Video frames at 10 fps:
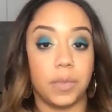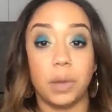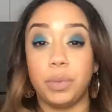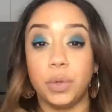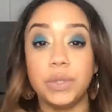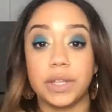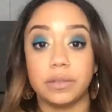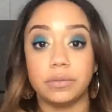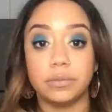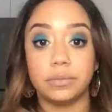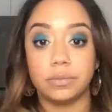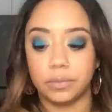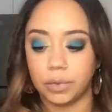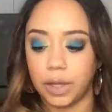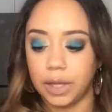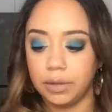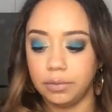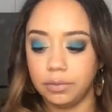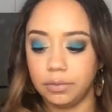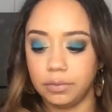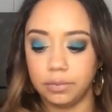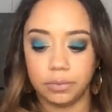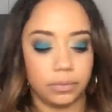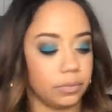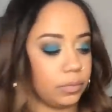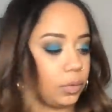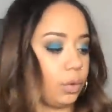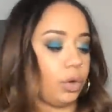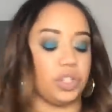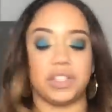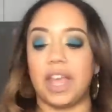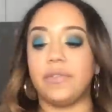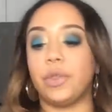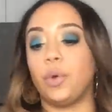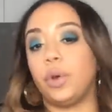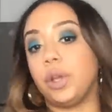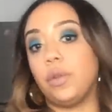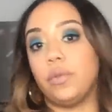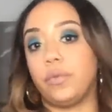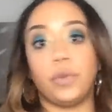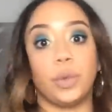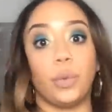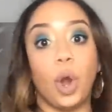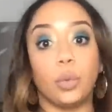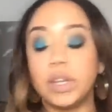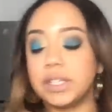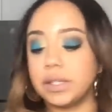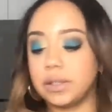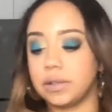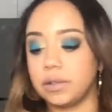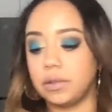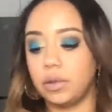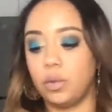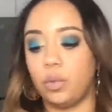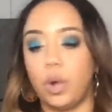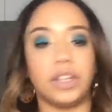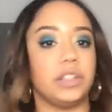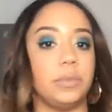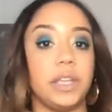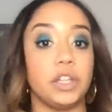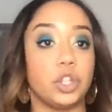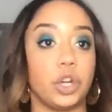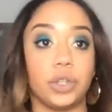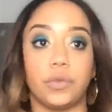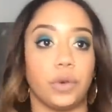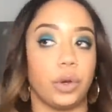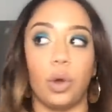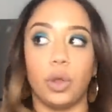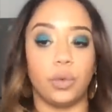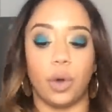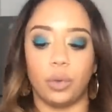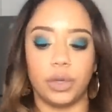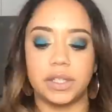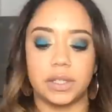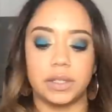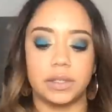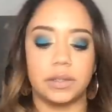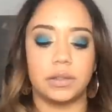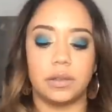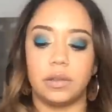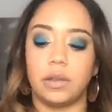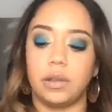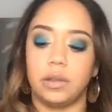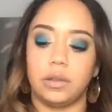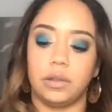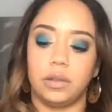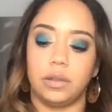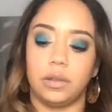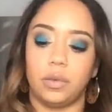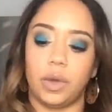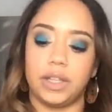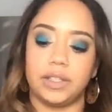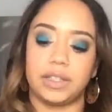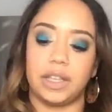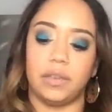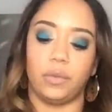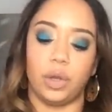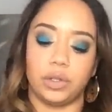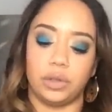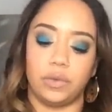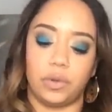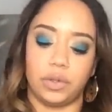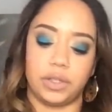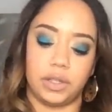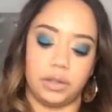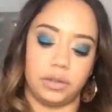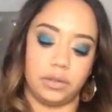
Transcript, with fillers: abuse it. Okay? or just have authority for the wrong reasons, wanting to be in charge for all the wrong reasons. Why is this King of Wands in reverse here?